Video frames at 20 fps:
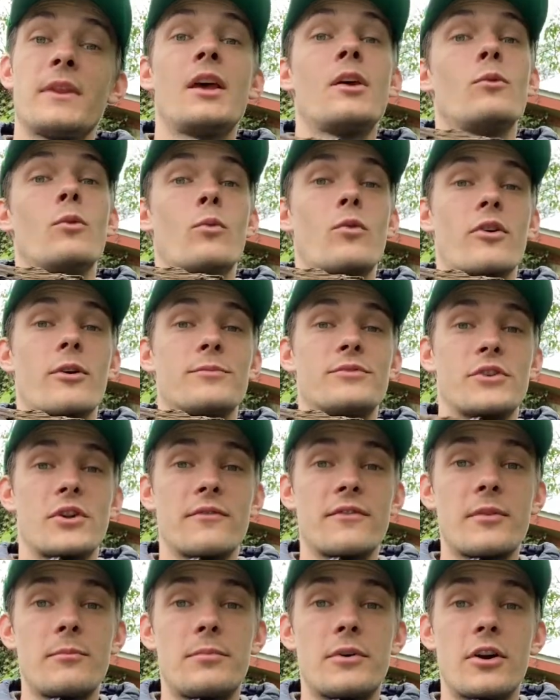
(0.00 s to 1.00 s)
When we're
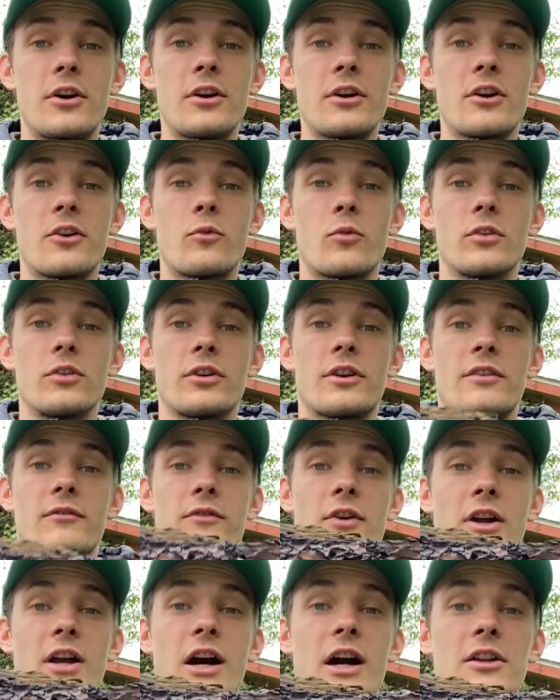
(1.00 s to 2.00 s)
observing bark, we're looking for
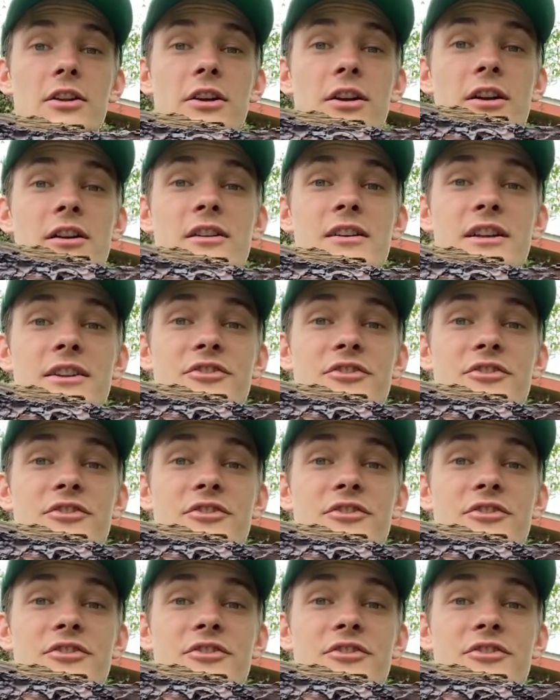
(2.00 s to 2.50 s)
color,